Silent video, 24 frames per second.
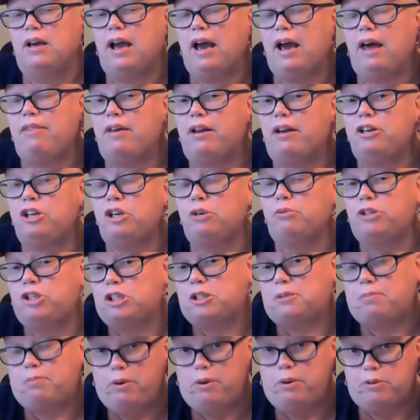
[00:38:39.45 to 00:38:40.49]
And then we would
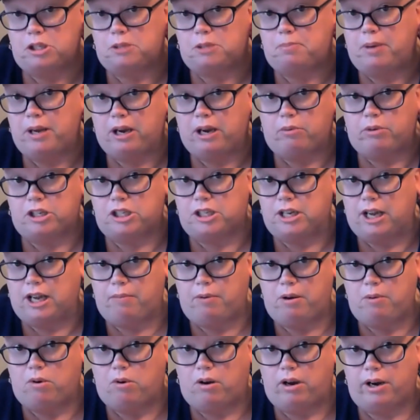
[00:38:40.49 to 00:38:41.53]
just pick which time
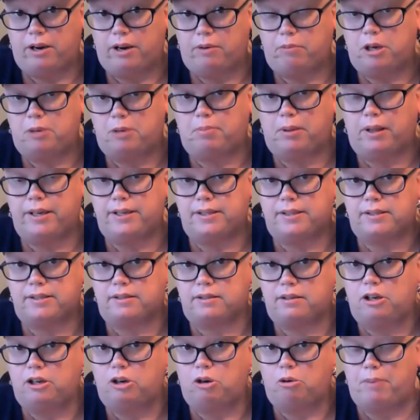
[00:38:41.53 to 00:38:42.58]
we wanted. We'd
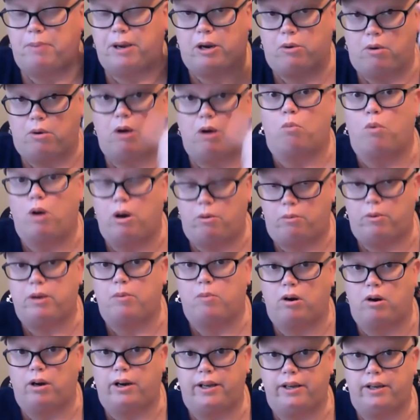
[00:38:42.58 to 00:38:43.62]
place, pick what we
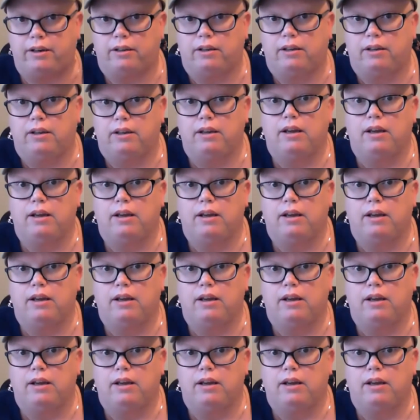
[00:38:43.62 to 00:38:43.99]
wanted.